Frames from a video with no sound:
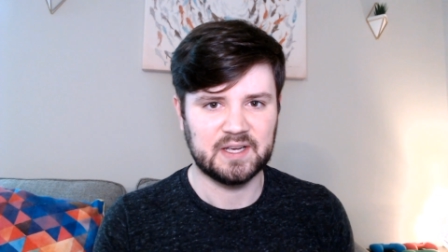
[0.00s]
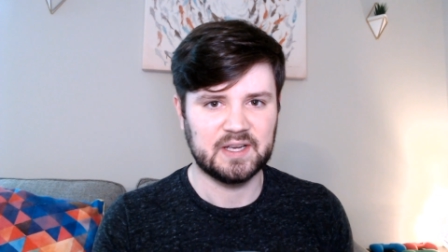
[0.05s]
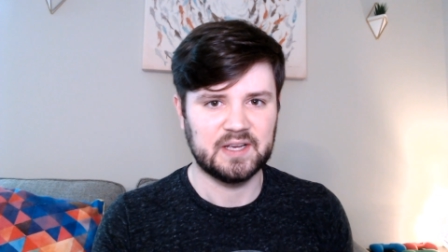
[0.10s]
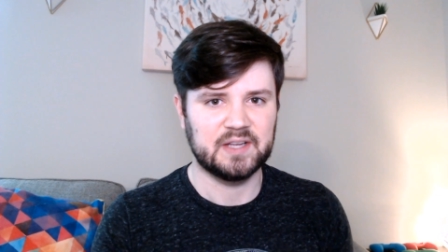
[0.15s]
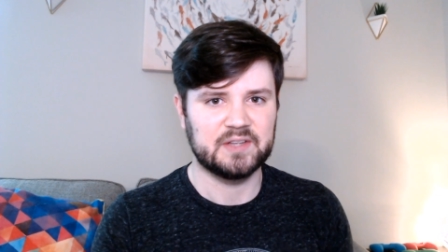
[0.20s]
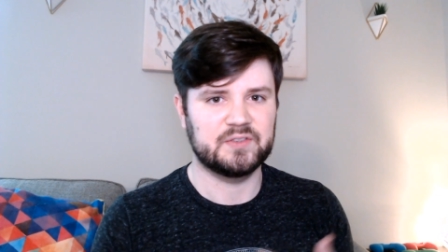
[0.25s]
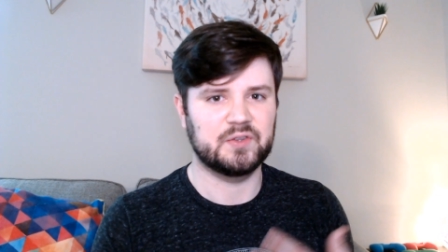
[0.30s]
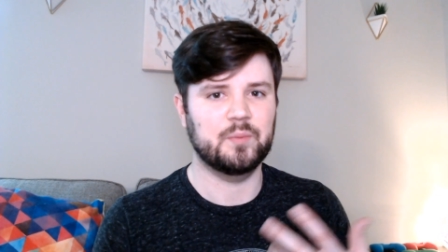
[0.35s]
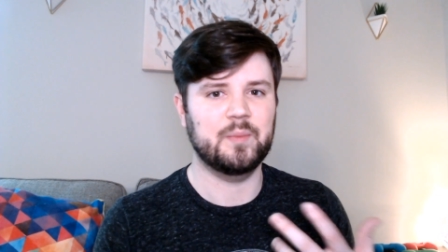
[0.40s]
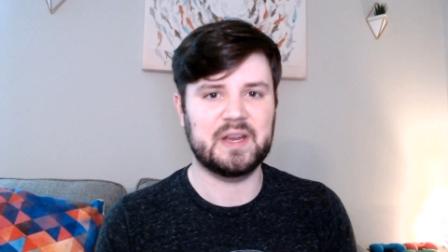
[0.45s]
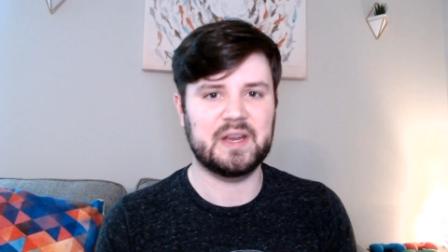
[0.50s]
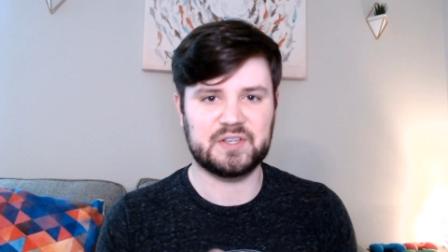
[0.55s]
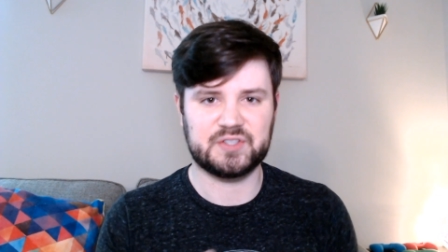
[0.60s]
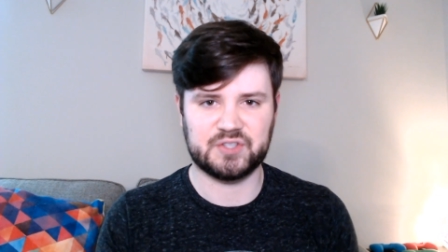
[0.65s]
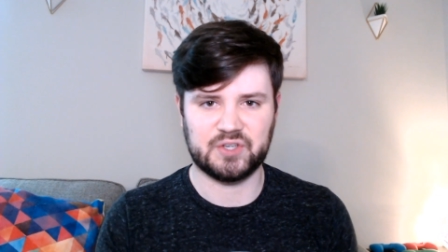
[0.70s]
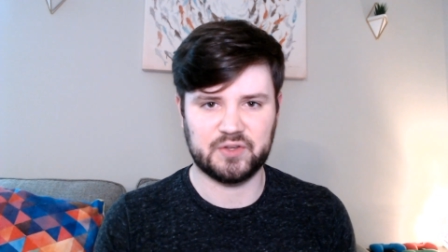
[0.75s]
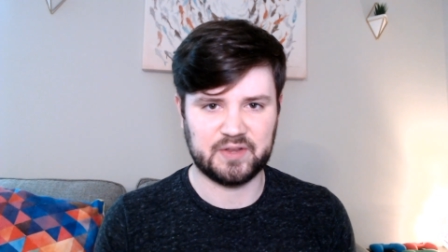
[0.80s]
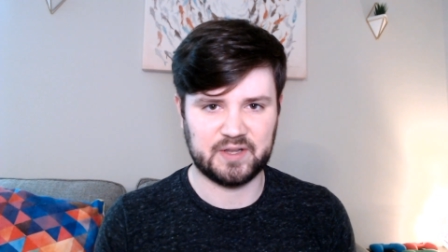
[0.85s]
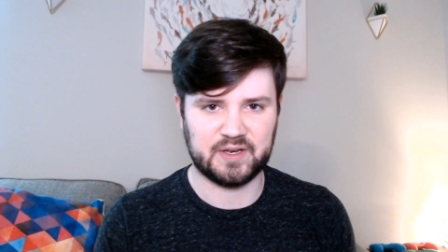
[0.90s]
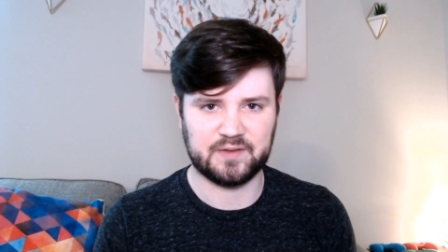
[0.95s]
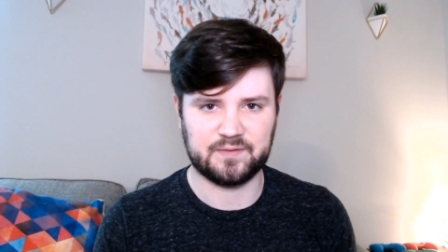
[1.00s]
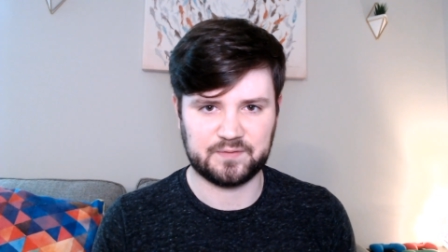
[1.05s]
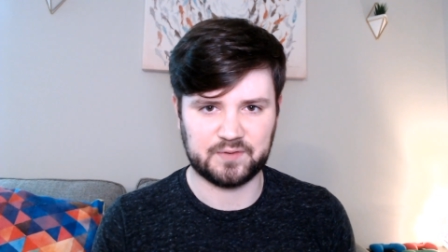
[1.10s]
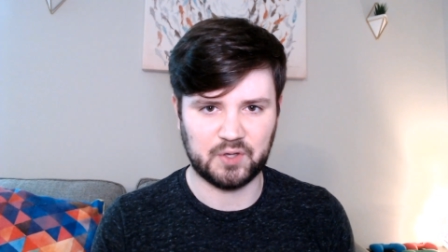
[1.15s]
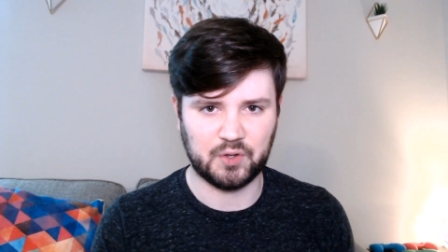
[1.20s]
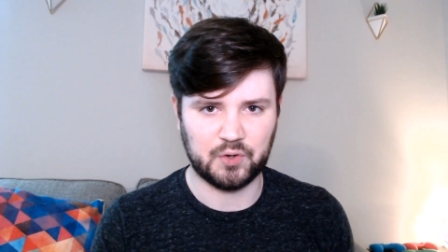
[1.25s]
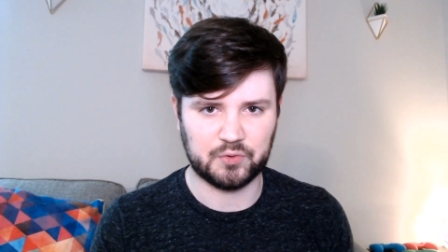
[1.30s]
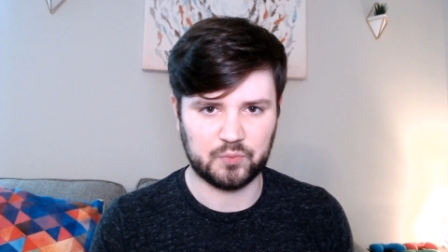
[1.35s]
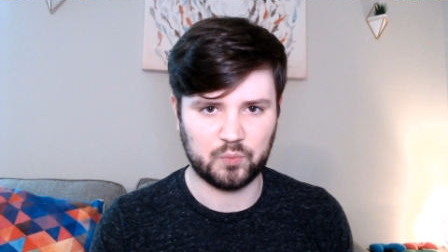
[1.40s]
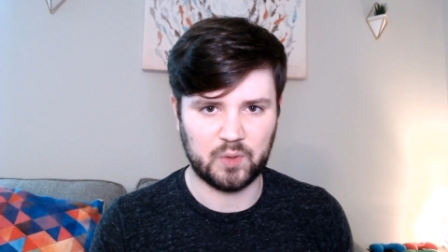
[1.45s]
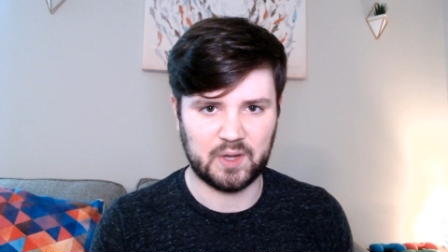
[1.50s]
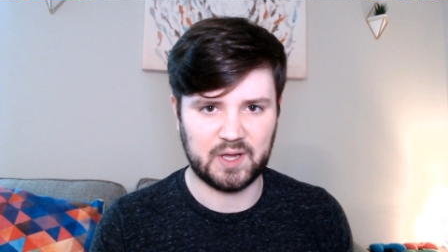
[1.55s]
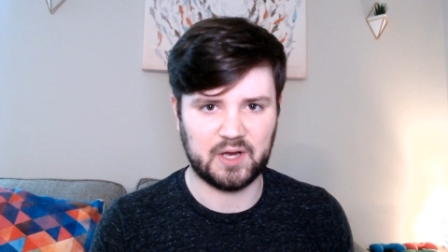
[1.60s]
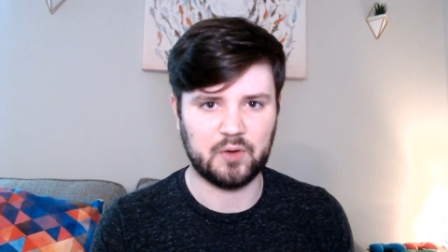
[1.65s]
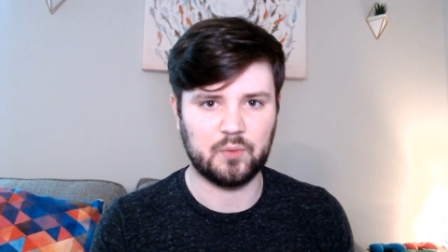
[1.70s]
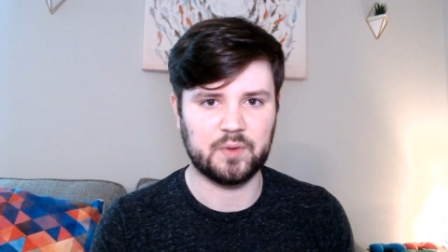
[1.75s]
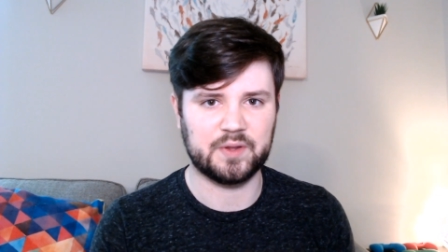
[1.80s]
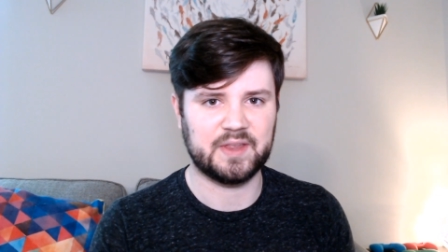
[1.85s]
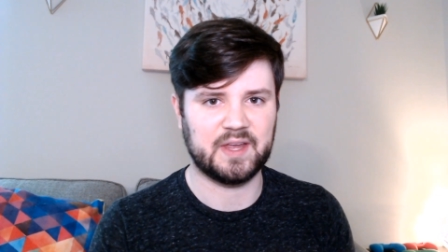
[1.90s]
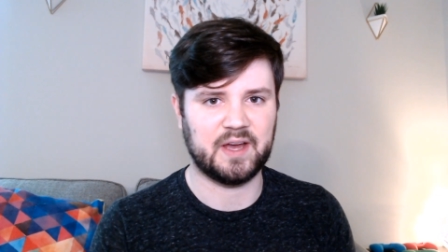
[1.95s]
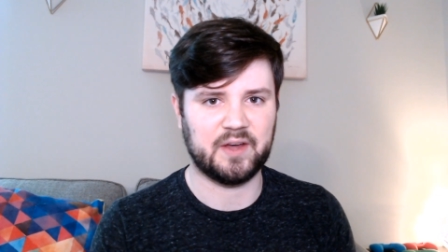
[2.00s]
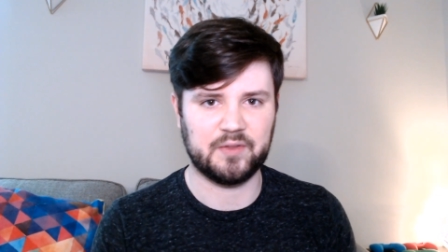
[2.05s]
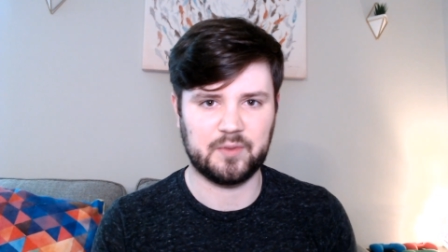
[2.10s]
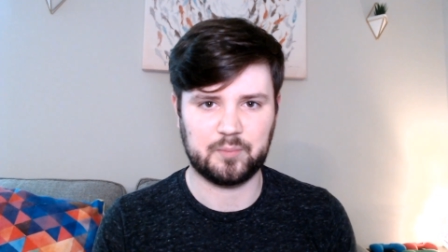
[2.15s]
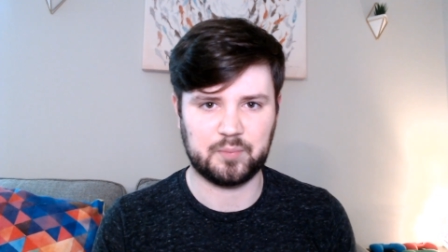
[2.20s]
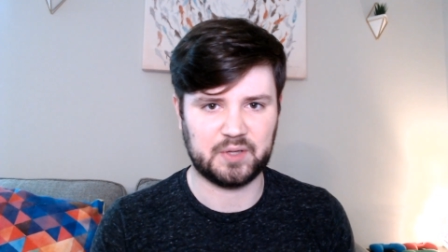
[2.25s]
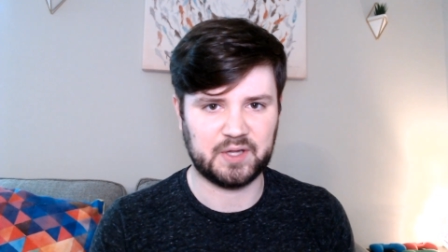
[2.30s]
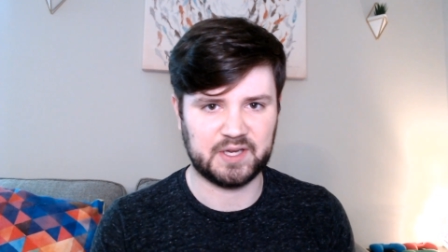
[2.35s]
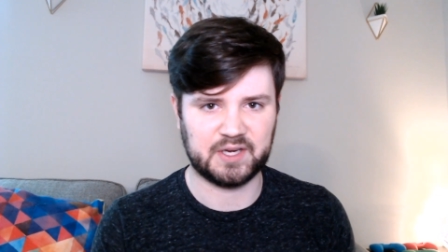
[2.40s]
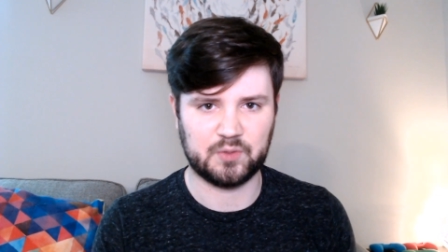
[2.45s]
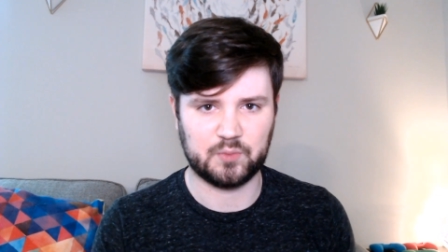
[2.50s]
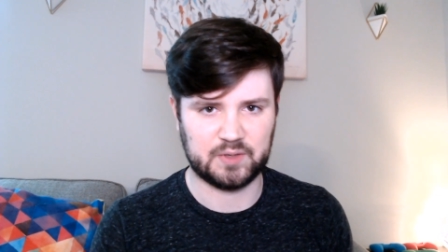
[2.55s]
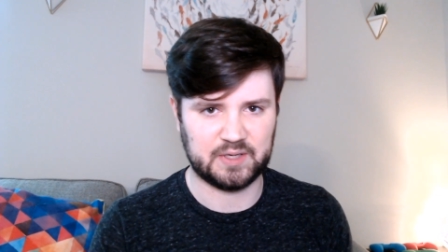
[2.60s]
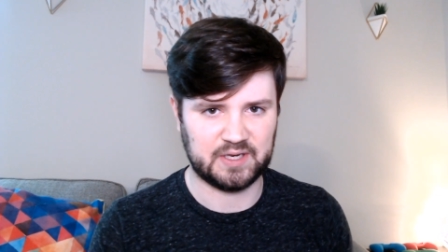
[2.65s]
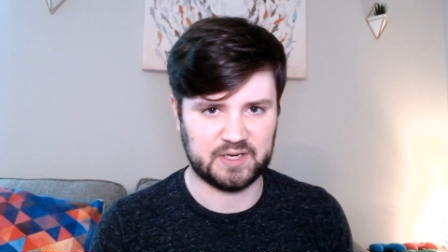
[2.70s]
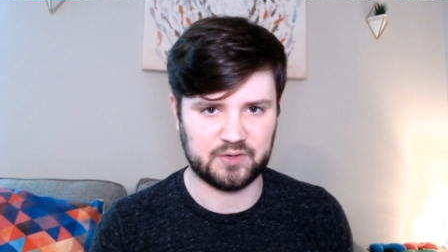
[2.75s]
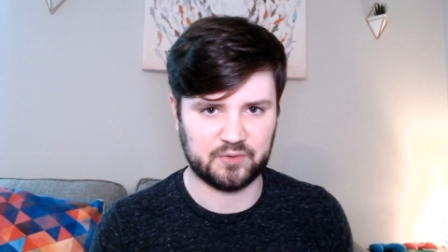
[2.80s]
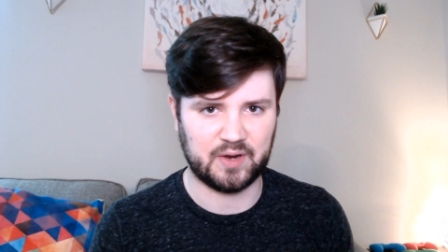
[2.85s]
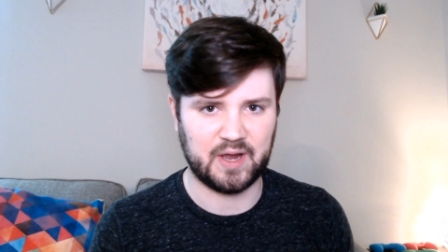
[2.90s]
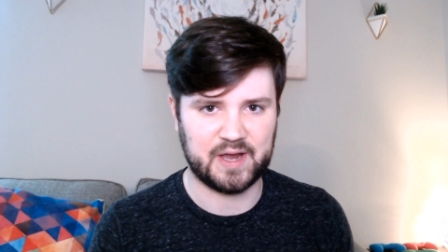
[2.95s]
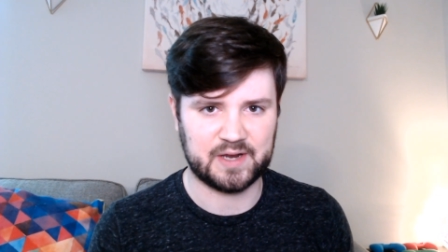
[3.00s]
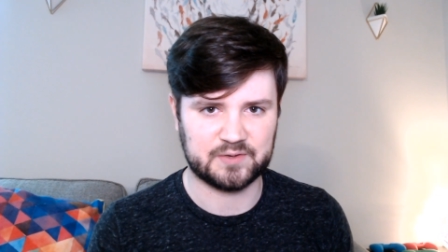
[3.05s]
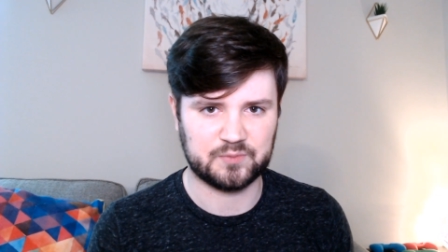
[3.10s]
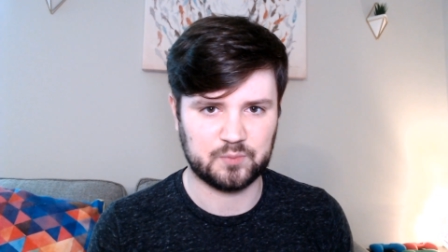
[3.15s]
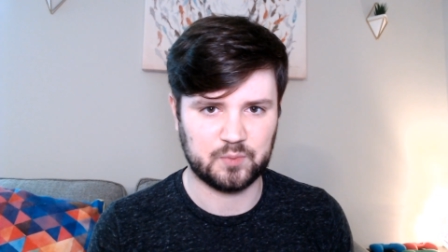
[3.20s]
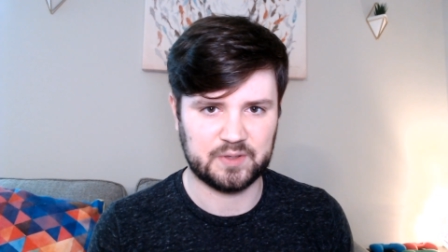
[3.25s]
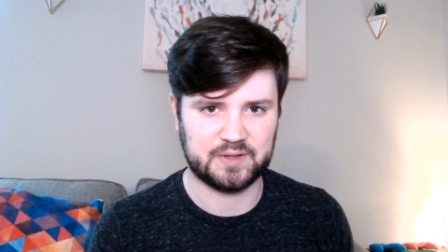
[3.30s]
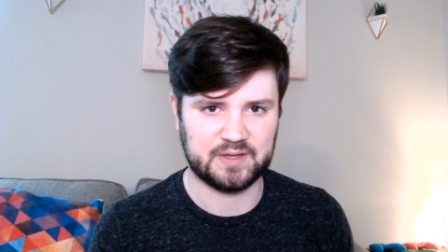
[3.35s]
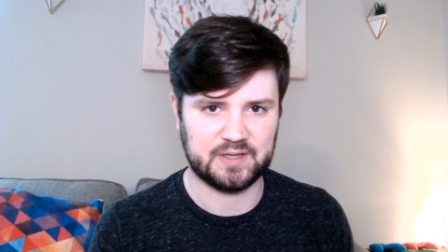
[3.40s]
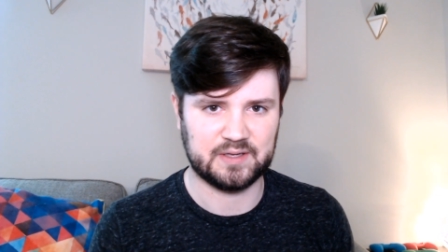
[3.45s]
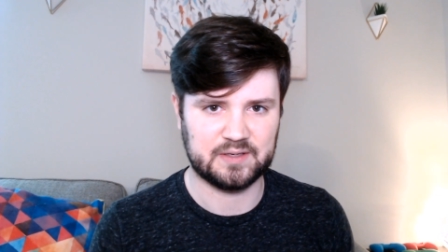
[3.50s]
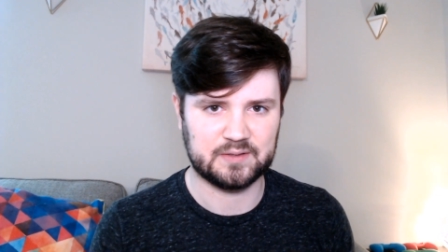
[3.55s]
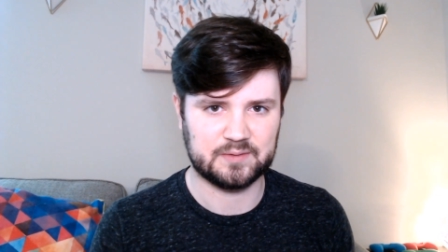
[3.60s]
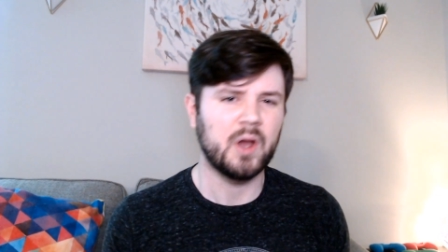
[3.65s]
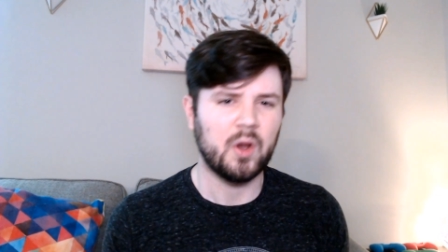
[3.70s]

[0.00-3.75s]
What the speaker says: to make sure that it flowed well with how the player would interact with it.